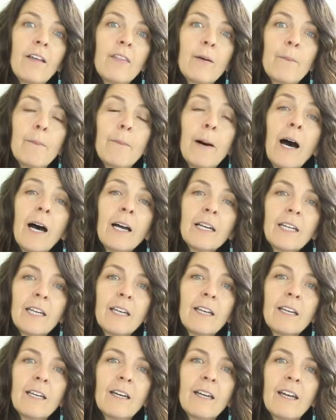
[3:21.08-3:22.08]
the
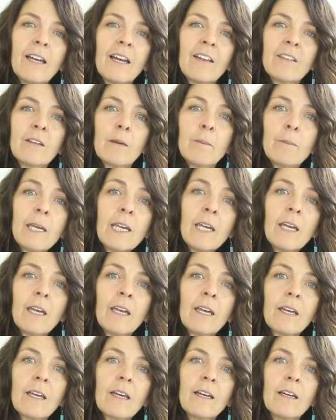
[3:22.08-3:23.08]
body and the
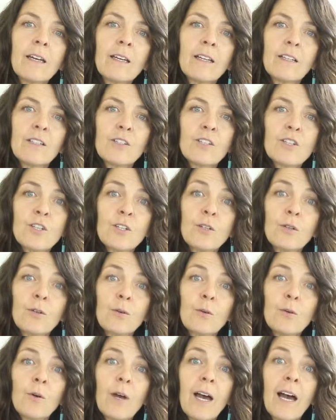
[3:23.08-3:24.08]
being
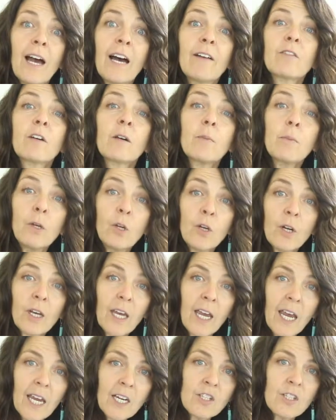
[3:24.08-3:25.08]
to have
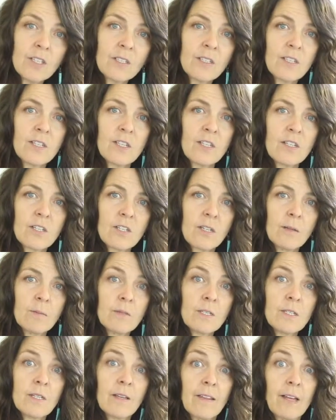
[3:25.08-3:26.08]
communication
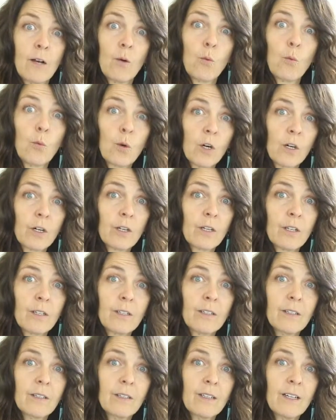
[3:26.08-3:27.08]
systems that work.
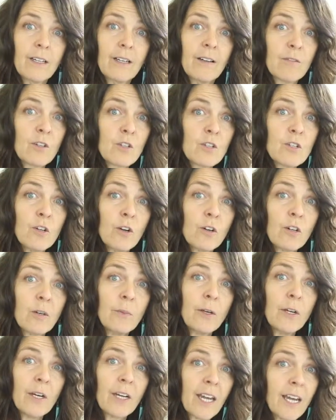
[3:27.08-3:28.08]
If there's no
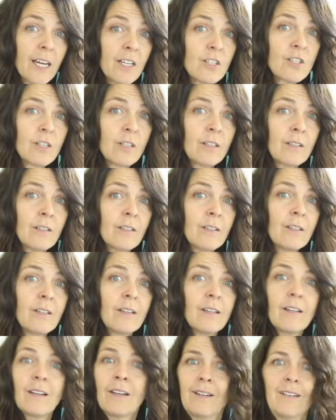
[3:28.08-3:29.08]
communication,
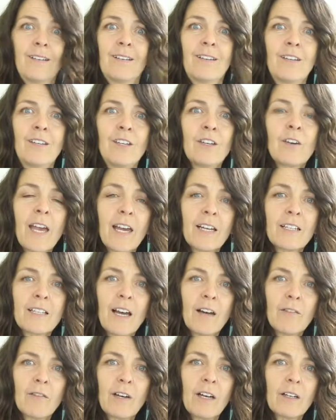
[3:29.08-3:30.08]
you can't
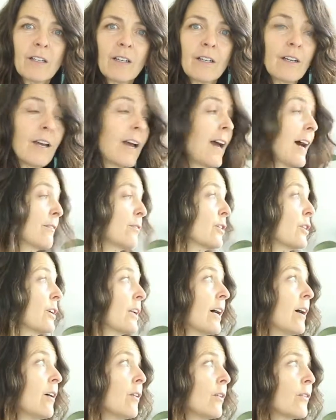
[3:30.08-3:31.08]
have good
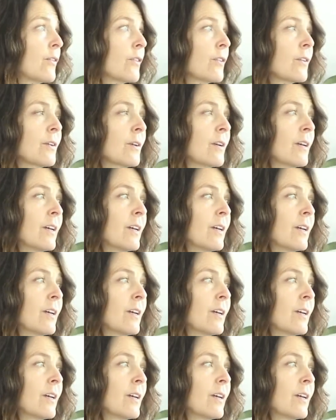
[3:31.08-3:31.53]
health.